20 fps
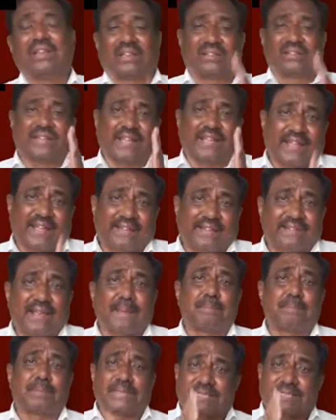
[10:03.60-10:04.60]
the
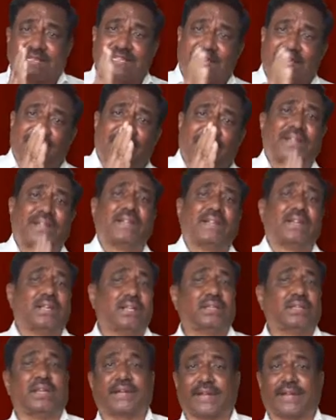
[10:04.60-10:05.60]
examples given
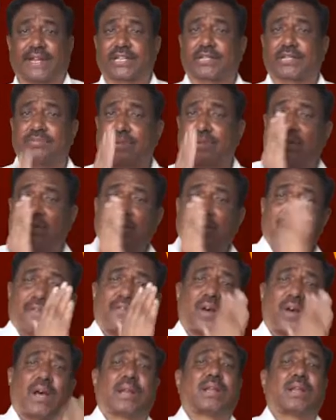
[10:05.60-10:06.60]
in the textbook
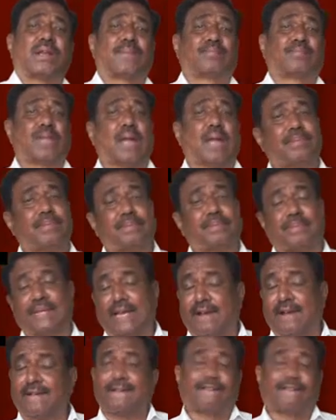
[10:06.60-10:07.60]
for Lamprey,
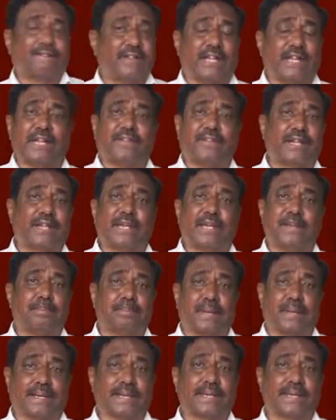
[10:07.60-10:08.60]
very, very
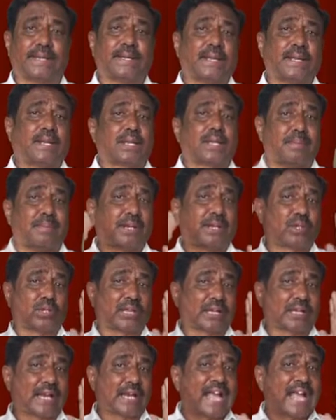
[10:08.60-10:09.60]
important. Coming to the
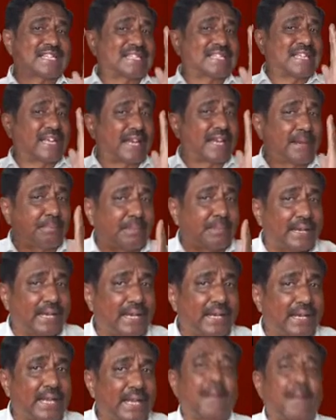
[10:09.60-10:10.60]
class
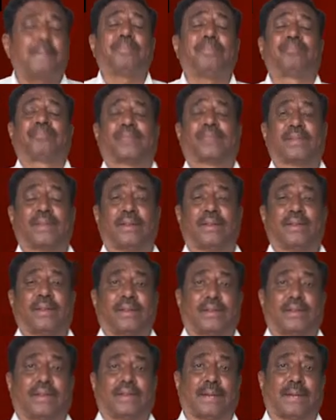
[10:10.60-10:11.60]
Reptilia.
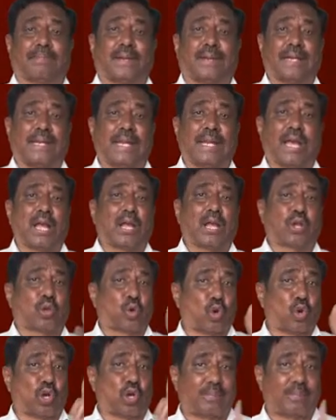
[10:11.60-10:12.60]
Reptilia,
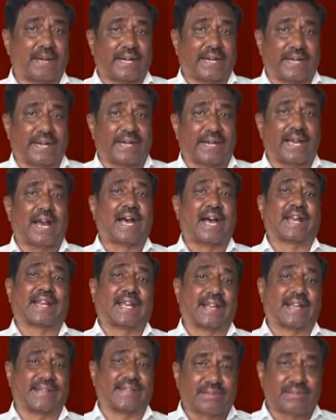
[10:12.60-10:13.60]
cold-blooded
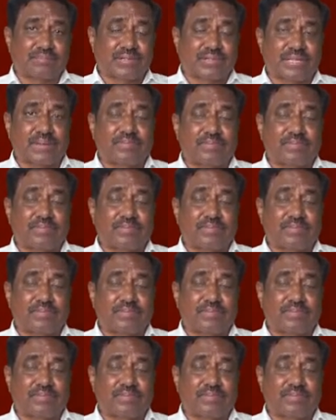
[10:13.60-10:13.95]
organisms.